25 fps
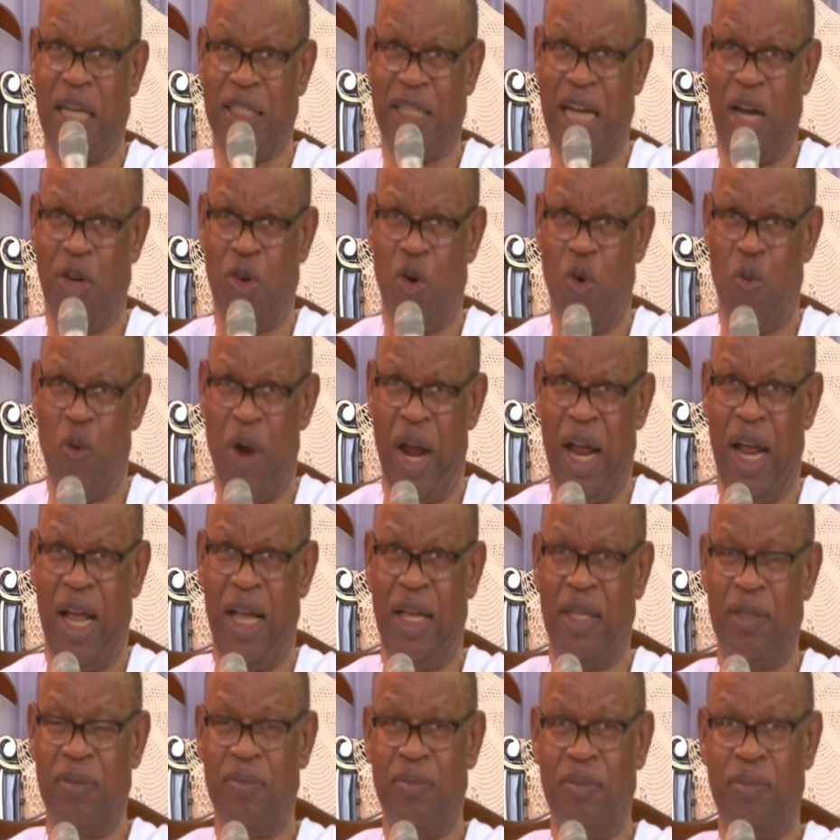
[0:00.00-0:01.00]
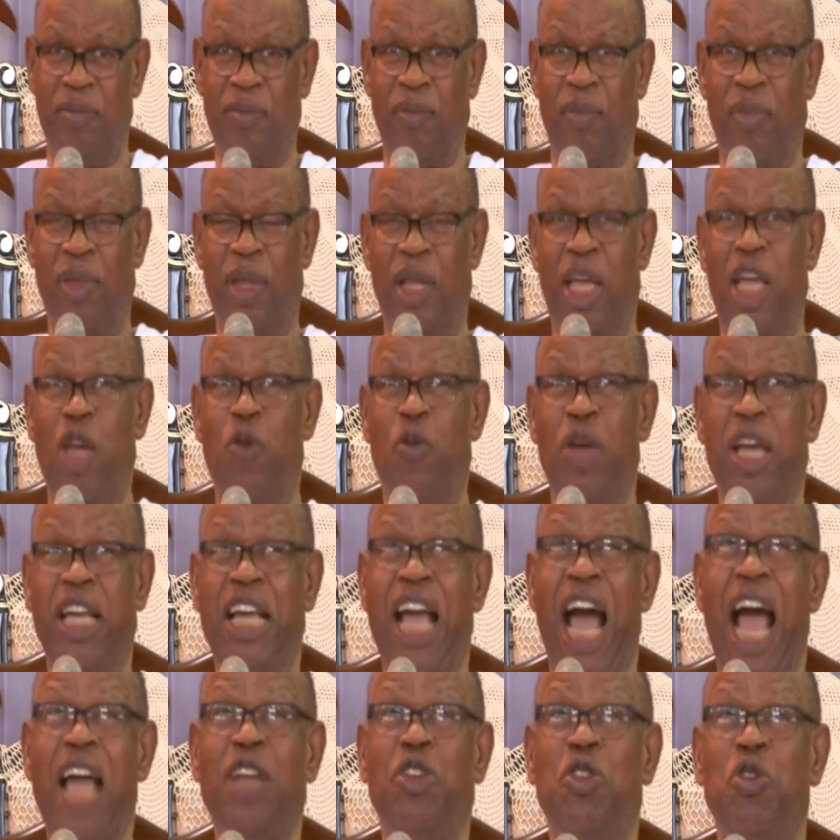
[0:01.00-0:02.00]
a narrow way, he
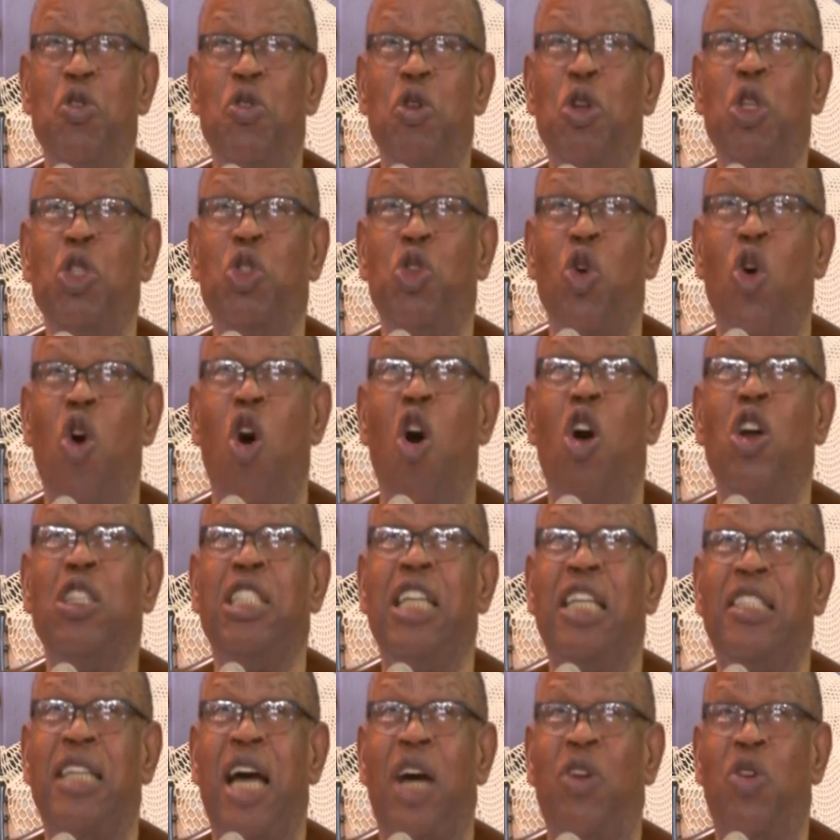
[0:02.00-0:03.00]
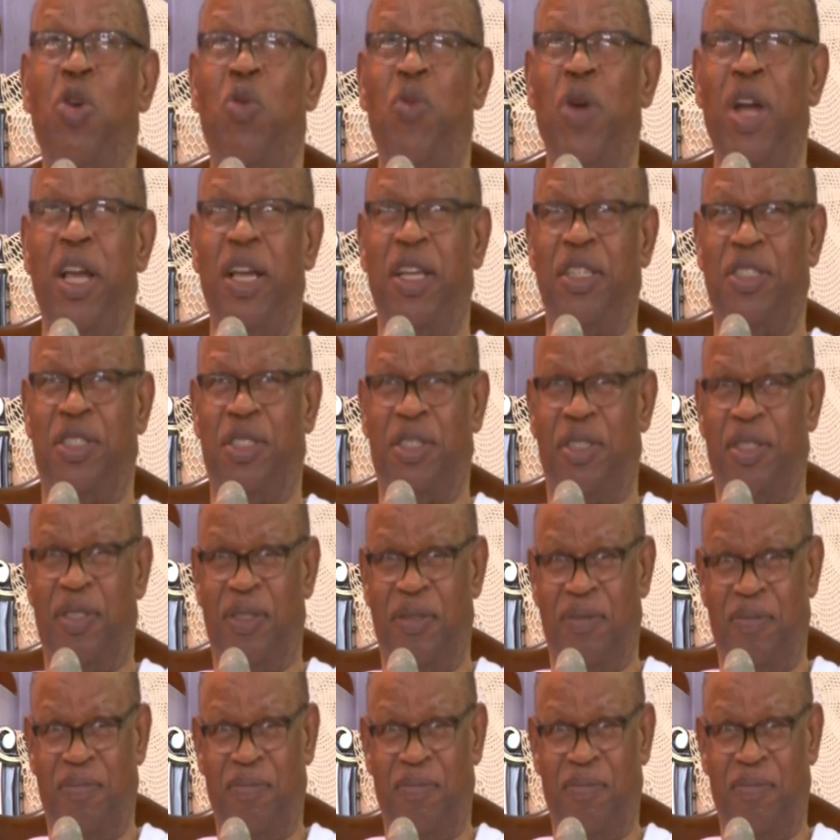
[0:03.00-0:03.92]
will guide you into all the narrow ways.